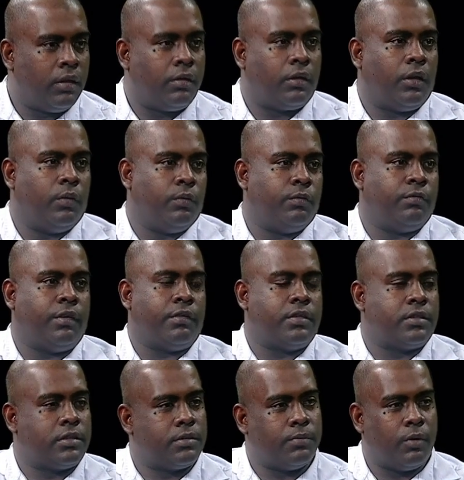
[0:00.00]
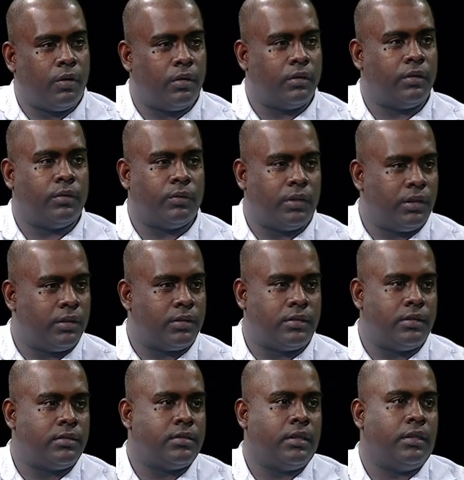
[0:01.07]
very small,
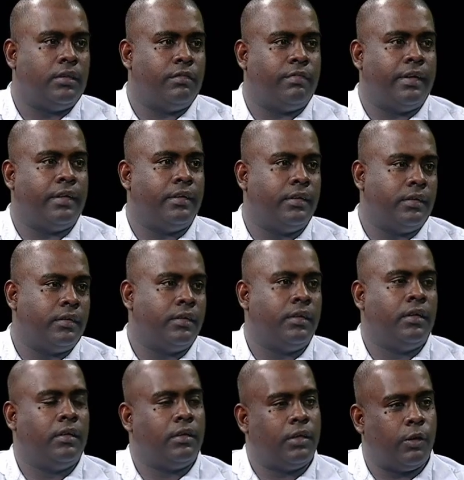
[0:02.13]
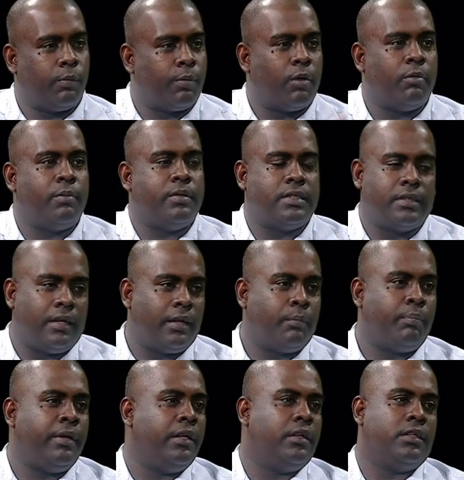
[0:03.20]
the single vendor that'll probably be selling
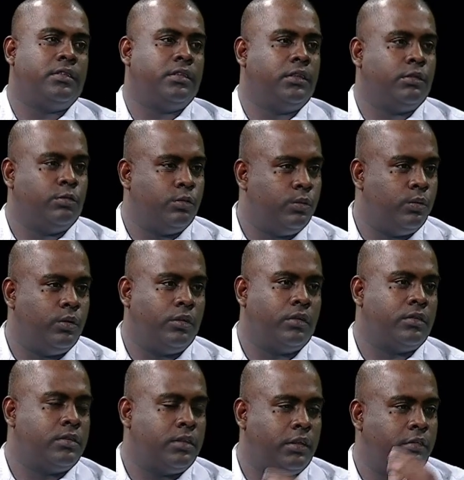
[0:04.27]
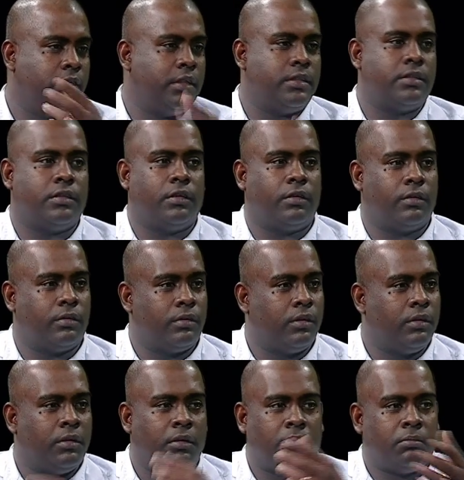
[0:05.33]
peanuts on the road or cigarettes or
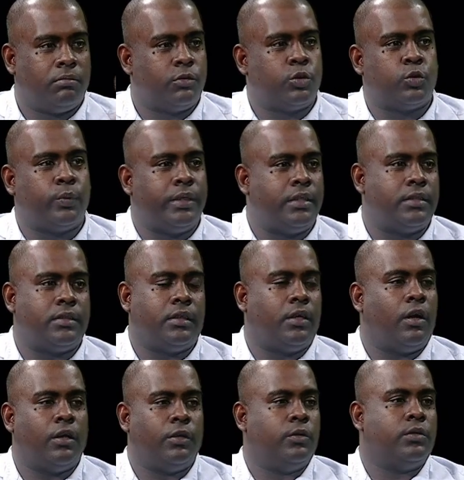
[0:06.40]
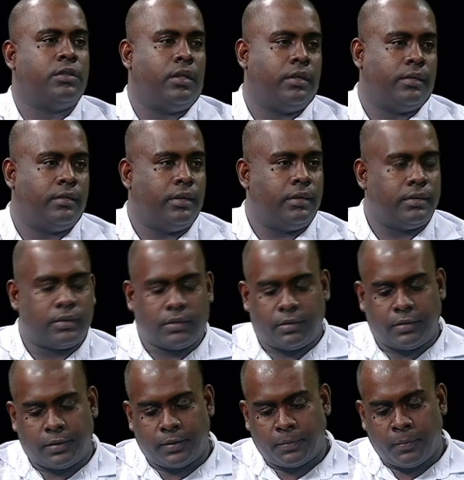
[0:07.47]
sweets and all of those other things, all
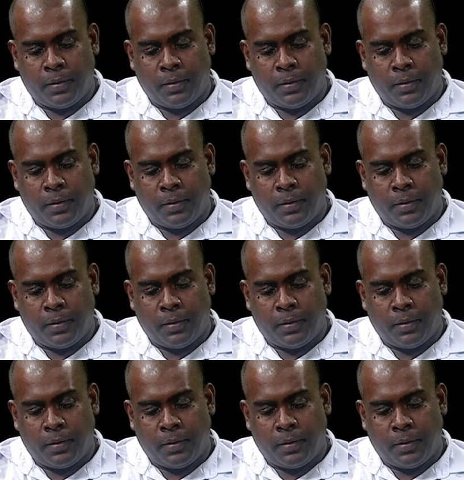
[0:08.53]
right?